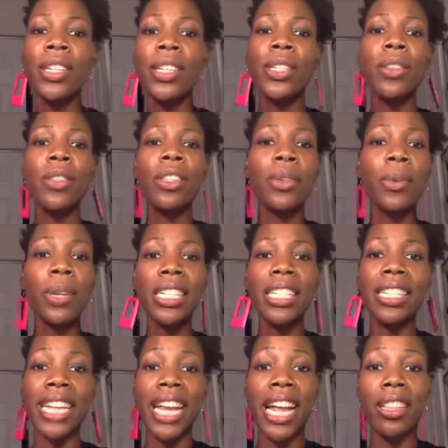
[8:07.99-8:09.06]
So the Lord
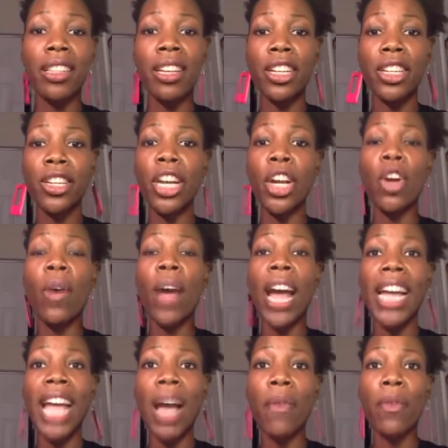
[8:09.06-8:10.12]
is saying, look, you could
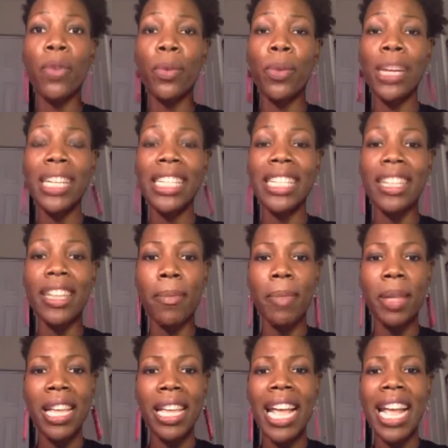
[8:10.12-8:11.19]
cry out for wisdom
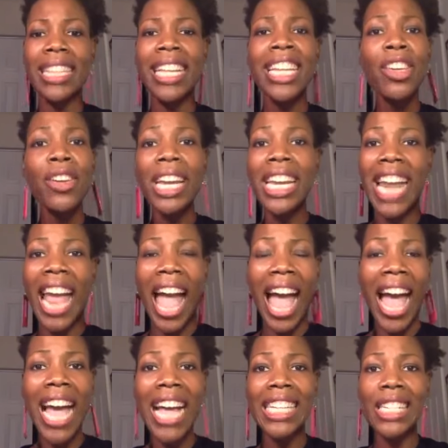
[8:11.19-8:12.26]
and then you can
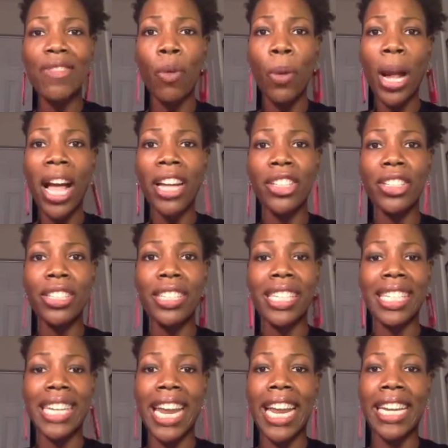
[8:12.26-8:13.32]
ask for
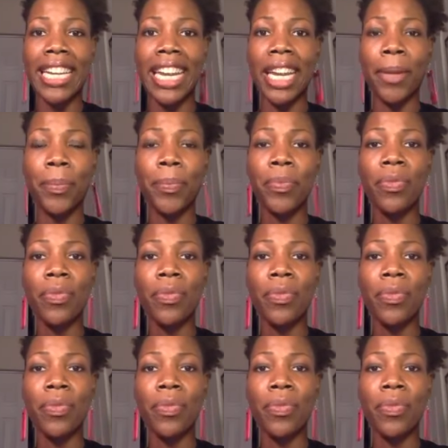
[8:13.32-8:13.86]
understanding.